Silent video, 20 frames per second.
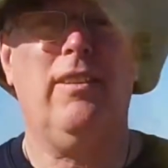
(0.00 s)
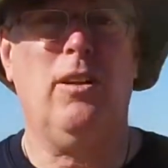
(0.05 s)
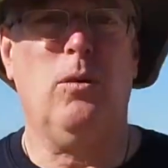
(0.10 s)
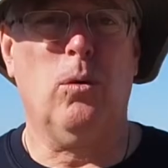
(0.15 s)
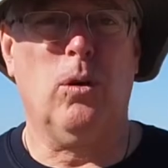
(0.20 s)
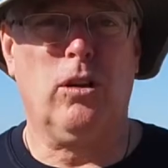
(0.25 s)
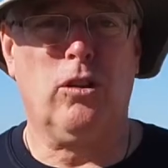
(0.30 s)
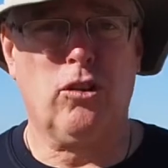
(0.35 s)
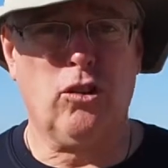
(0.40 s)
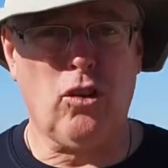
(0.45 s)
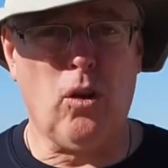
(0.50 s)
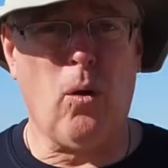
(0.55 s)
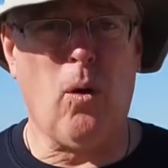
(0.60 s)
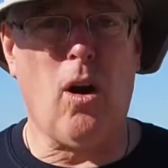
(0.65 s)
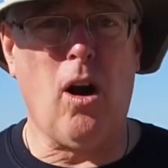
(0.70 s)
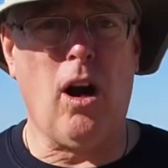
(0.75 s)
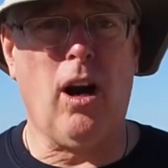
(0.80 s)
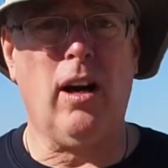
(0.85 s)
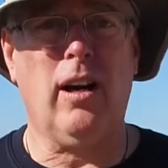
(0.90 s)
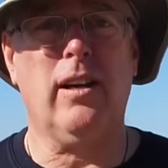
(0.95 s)
They worked so
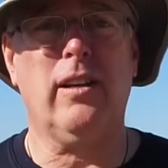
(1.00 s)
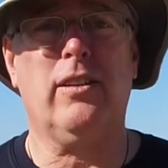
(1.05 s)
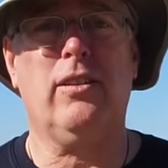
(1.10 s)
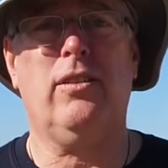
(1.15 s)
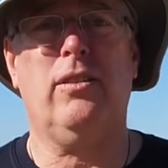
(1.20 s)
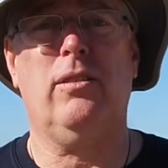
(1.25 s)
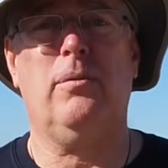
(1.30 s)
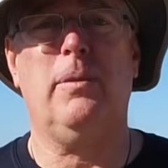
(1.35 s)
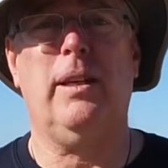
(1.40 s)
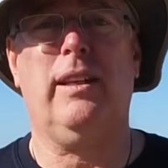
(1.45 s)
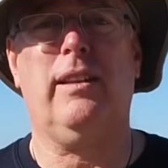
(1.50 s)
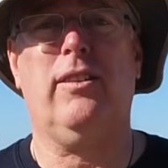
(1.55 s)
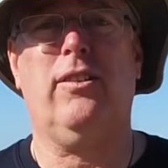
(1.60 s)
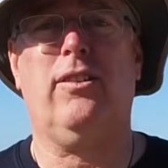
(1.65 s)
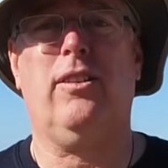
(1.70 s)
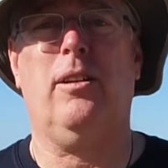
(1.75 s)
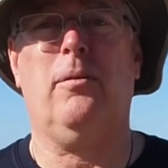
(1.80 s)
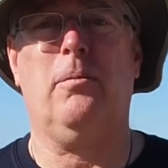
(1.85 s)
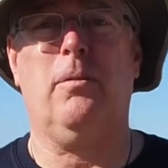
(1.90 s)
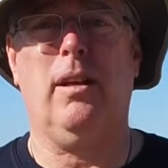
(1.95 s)
hard to make
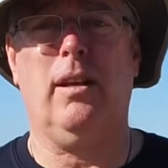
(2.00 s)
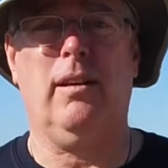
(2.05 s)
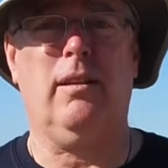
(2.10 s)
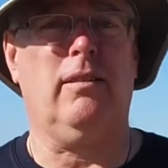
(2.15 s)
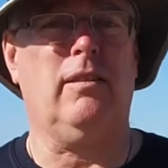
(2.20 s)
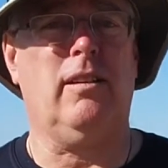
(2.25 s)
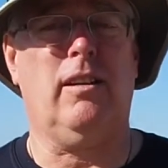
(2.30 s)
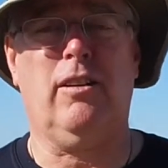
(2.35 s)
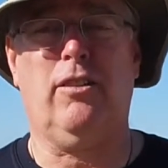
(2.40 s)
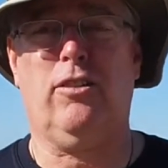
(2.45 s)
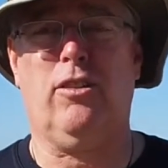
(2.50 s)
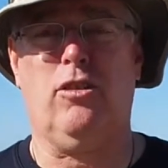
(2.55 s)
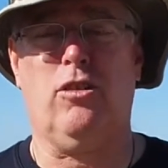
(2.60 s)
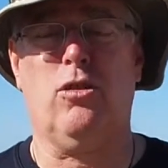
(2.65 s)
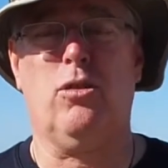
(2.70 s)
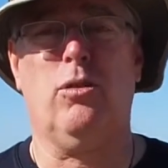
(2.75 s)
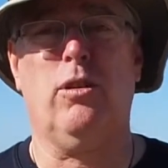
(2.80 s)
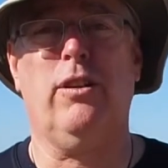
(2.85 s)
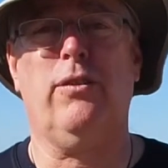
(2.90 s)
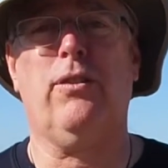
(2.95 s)
this an uh, impact. It's a
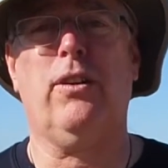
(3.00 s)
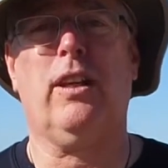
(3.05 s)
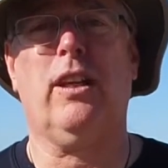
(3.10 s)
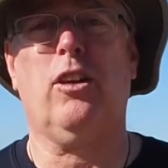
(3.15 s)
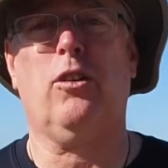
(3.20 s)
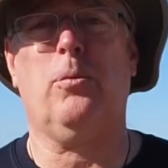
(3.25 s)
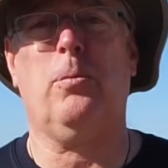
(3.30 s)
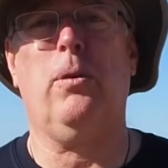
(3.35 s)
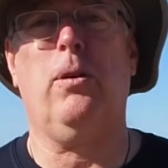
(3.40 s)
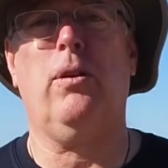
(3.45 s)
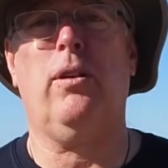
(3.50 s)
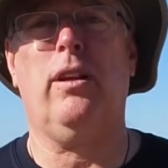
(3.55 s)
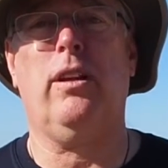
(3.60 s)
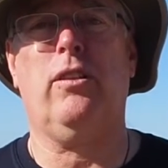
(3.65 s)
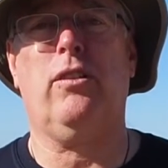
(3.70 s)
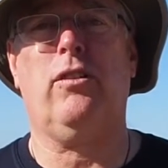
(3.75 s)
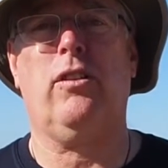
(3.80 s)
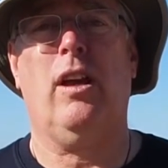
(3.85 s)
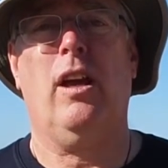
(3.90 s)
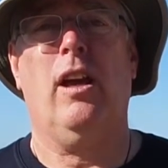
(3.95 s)
terrific
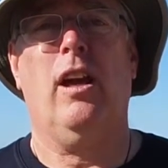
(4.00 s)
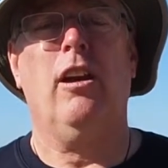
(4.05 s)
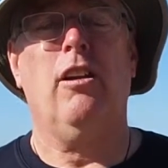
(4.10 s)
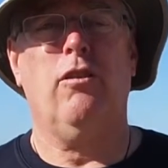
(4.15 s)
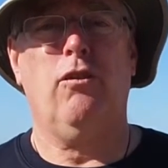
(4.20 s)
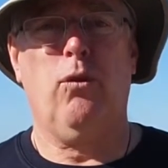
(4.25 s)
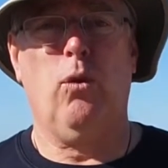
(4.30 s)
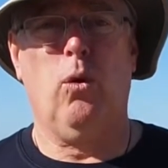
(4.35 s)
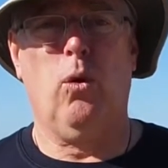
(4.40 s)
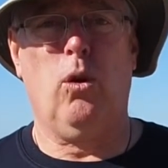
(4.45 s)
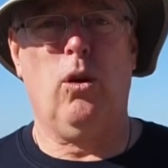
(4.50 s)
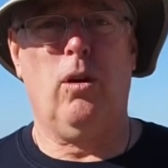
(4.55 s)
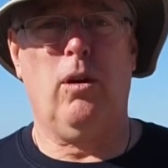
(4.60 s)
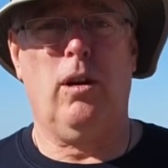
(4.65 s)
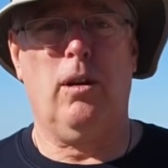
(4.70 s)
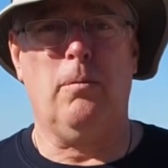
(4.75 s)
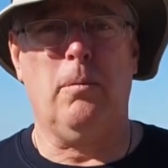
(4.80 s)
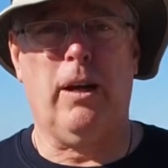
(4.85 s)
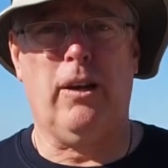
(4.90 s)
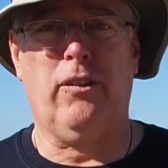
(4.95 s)
experience
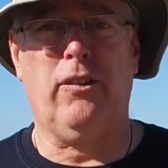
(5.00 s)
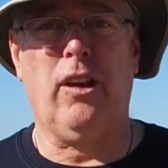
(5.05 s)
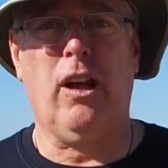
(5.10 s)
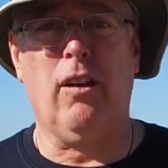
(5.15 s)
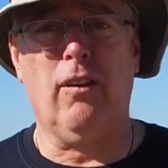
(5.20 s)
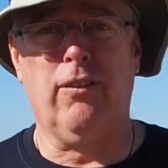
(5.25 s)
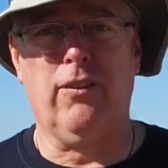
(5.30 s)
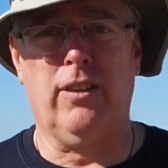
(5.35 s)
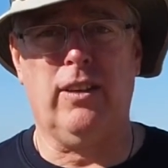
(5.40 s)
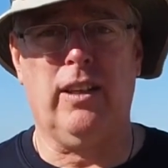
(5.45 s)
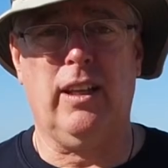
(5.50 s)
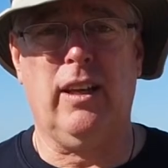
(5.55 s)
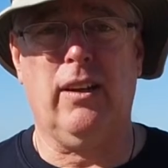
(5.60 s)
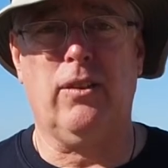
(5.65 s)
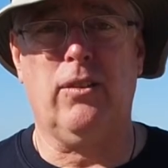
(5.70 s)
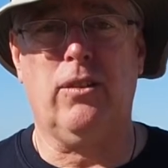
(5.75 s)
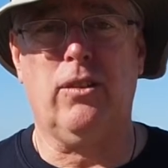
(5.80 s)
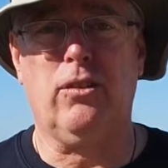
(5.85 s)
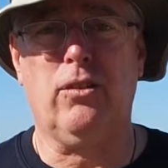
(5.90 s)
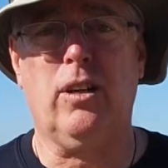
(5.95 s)
for myself and the
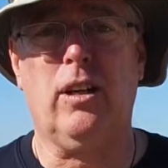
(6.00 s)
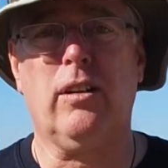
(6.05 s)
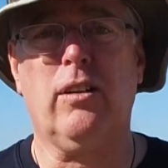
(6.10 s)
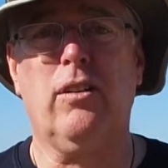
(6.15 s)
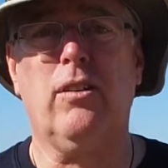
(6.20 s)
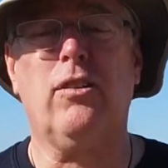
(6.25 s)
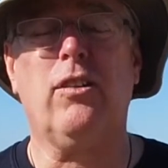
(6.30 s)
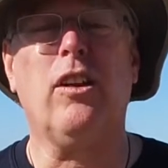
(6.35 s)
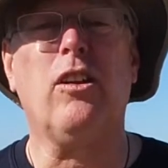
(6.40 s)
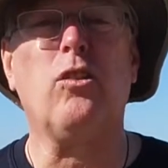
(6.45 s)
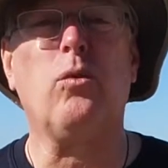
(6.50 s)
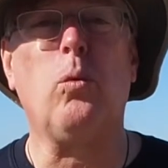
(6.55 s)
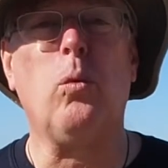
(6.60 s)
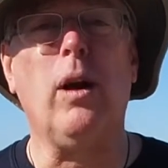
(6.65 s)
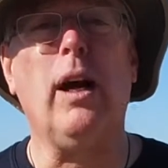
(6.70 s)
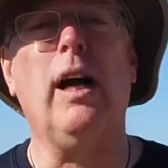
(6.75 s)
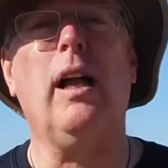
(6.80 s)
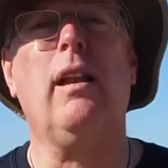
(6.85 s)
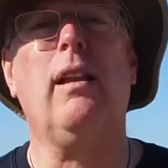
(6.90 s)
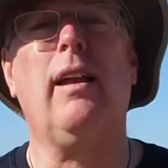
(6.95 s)
other instructors as
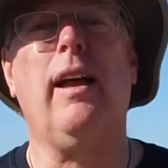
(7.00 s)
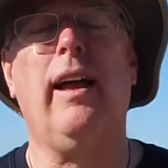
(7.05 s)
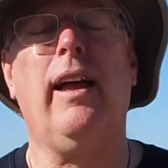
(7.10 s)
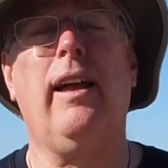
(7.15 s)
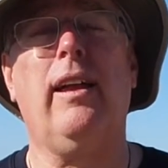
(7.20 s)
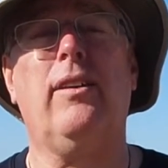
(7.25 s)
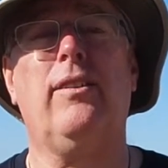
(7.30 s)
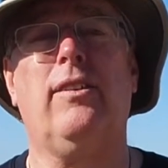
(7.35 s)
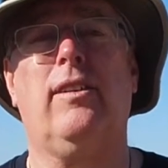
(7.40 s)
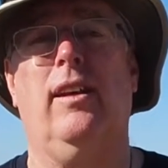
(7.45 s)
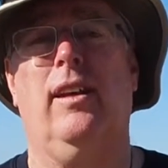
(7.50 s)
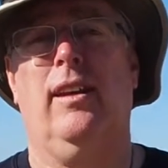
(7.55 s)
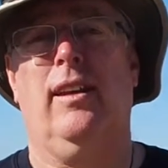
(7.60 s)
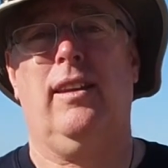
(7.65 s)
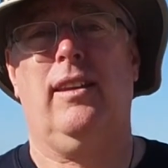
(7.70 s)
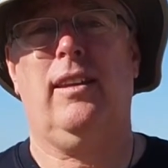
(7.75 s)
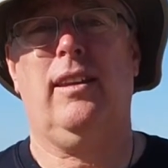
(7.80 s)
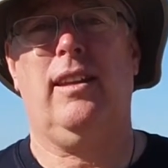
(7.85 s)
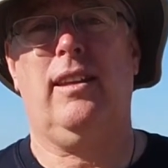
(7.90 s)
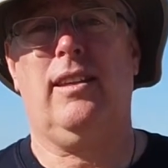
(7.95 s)
well as
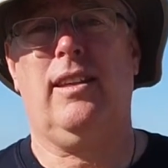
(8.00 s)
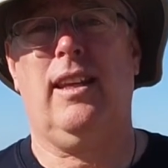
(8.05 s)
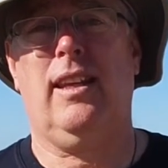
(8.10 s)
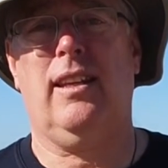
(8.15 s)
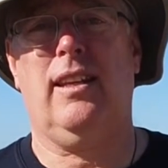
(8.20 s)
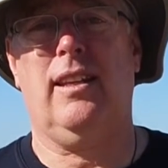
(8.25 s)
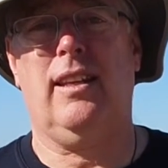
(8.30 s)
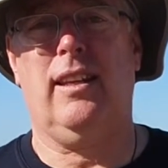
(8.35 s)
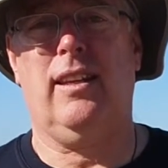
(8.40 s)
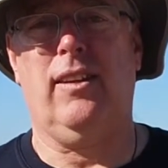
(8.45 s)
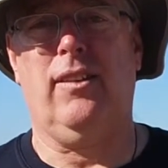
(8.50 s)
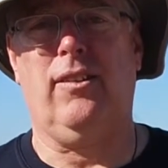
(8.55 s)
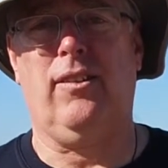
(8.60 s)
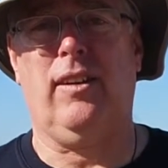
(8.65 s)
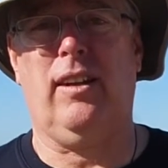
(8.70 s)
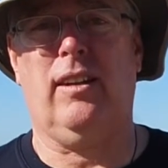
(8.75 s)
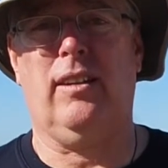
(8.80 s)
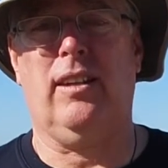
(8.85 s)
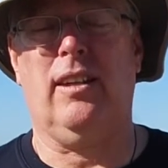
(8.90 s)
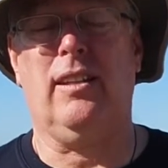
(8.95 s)
the
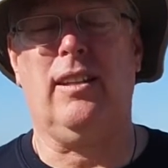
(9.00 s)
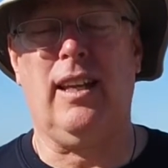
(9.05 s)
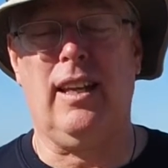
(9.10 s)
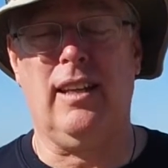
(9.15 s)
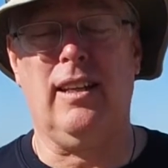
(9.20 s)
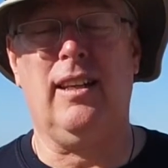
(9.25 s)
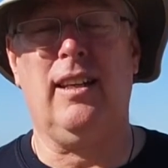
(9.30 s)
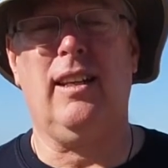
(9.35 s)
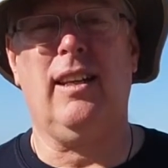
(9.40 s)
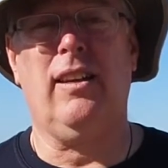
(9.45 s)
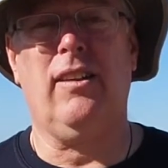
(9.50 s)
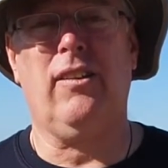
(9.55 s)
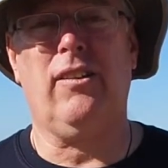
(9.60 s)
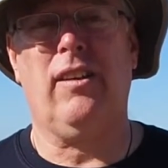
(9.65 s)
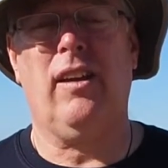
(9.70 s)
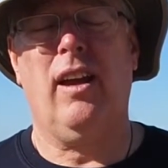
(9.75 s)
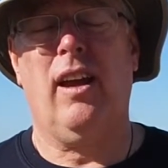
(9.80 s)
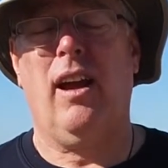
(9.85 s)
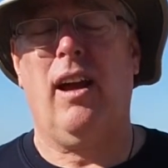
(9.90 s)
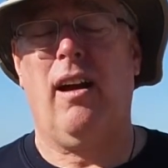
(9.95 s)
attendees. And the
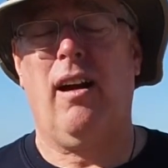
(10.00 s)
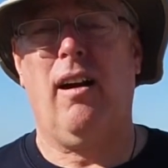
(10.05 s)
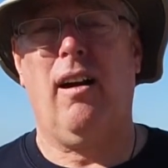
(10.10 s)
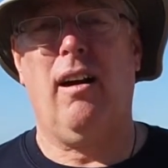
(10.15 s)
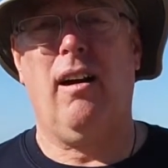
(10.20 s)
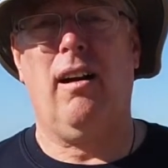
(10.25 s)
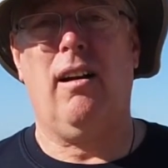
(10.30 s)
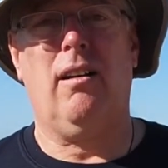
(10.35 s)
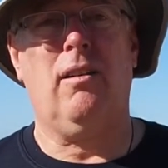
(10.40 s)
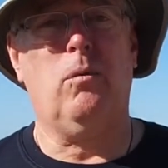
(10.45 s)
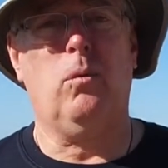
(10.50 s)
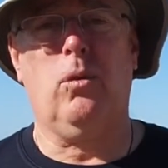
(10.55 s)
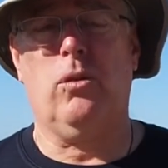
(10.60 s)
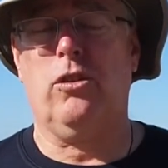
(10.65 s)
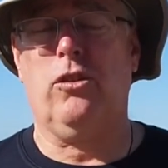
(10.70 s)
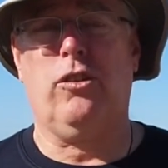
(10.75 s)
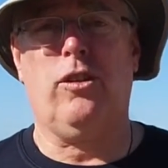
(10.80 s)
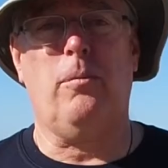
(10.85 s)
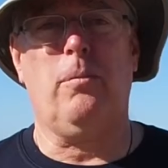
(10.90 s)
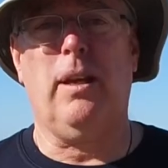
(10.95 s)
attendees uh, were
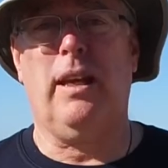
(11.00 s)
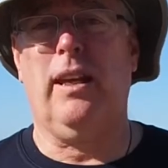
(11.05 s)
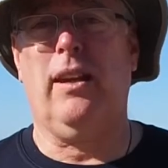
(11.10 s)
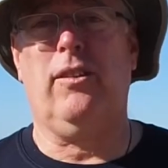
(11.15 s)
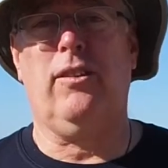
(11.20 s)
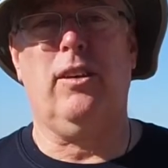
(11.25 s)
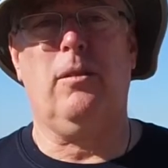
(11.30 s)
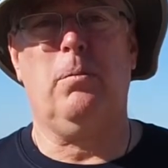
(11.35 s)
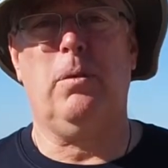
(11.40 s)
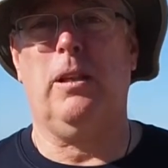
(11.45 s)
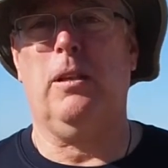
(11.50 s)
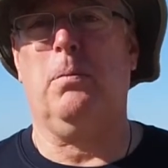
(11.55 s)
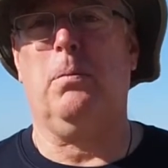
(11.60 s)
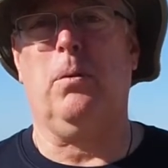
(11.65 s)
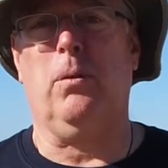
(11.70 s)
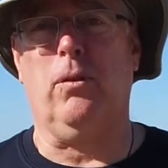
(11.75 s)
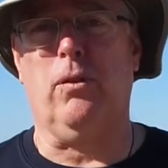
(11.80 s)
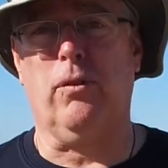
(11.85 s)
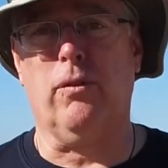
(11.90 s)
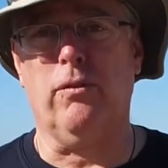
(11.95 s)
just amazing
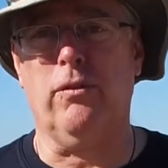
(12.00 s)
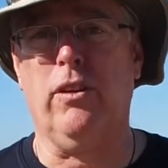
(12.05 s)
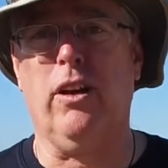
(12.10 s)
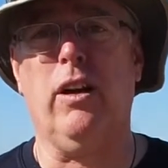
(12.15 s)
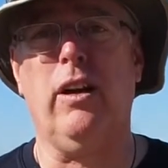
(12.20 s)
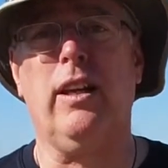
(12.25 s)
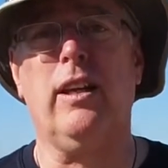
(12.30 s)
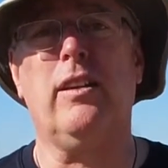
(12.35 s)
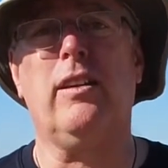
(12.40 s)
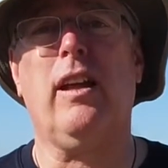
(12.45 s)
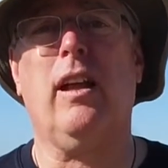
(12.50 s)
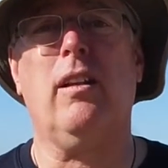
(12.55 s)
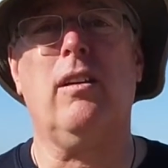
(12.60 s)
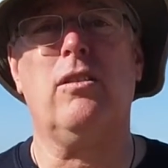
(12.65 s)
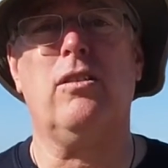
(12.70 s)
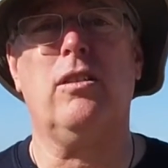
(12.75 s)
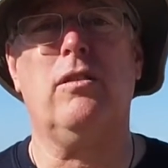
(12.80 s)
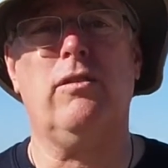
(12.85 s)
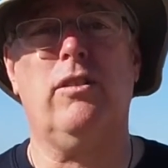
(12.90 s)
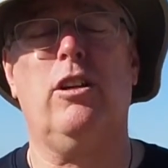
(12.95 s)
people, very
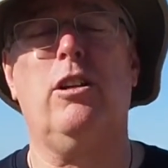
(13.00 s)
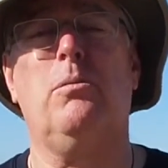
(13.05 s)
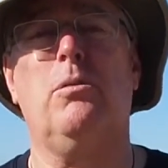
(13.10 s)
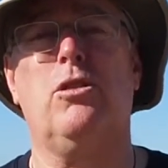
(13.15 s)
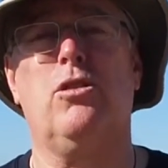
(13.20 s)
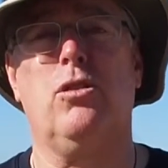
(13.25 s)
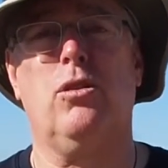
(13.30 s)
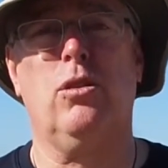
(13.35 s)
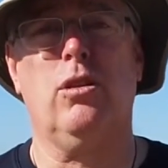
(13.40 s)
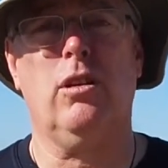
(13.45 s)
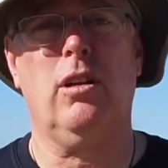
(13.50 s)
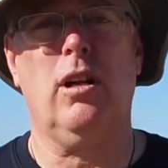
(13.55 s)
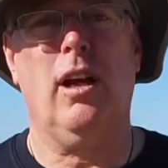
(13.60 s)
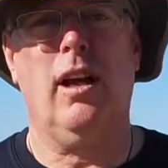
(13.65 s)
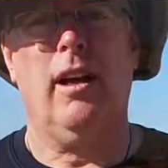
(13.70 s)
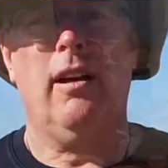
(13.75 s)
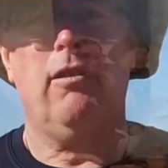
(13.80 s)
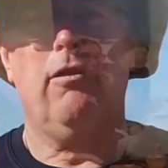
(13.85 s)
intelligent, very mature,